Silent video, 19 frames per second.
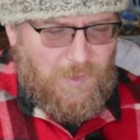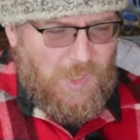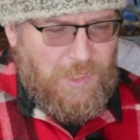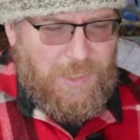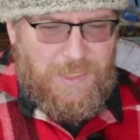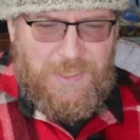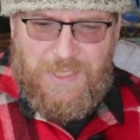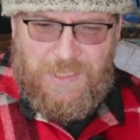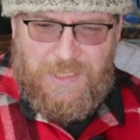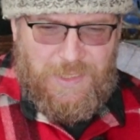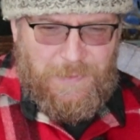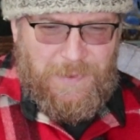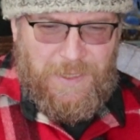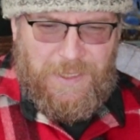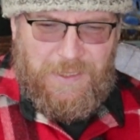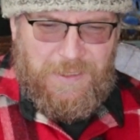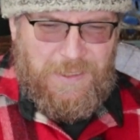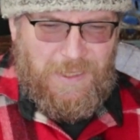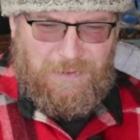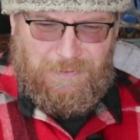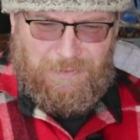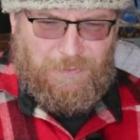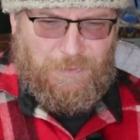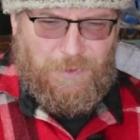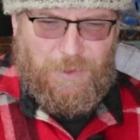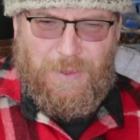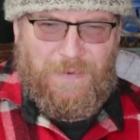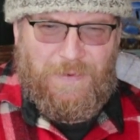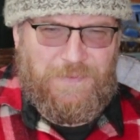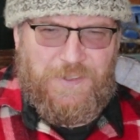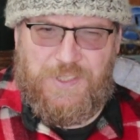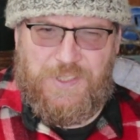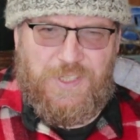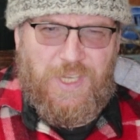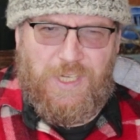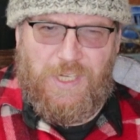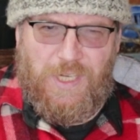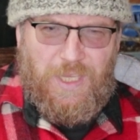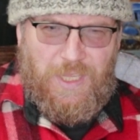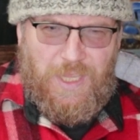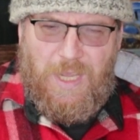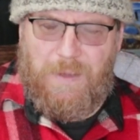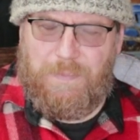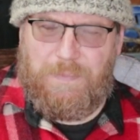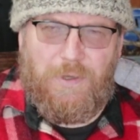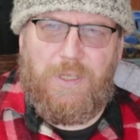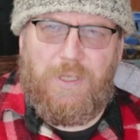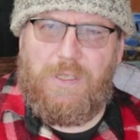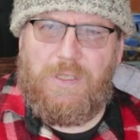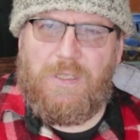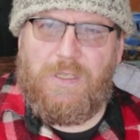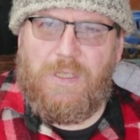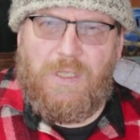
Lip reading: And he said to me, "You don't want to have your skin like that, boy."